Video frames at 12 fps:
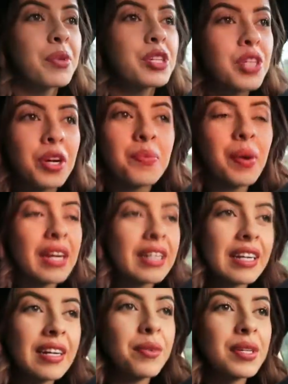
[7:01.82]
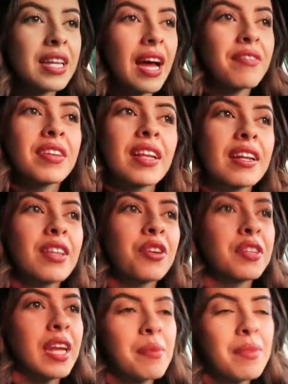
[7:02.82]
from the show, Becca, was having like a
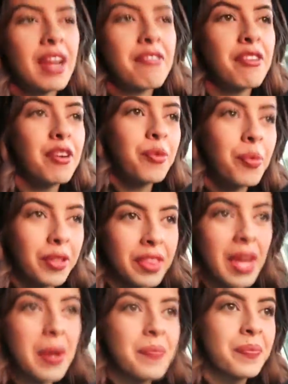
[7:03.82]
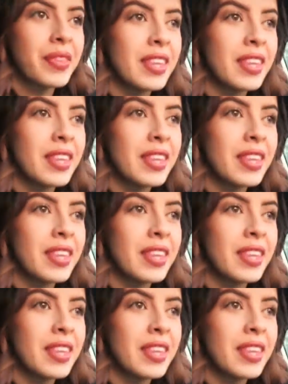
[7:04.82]
little game night for her birthday.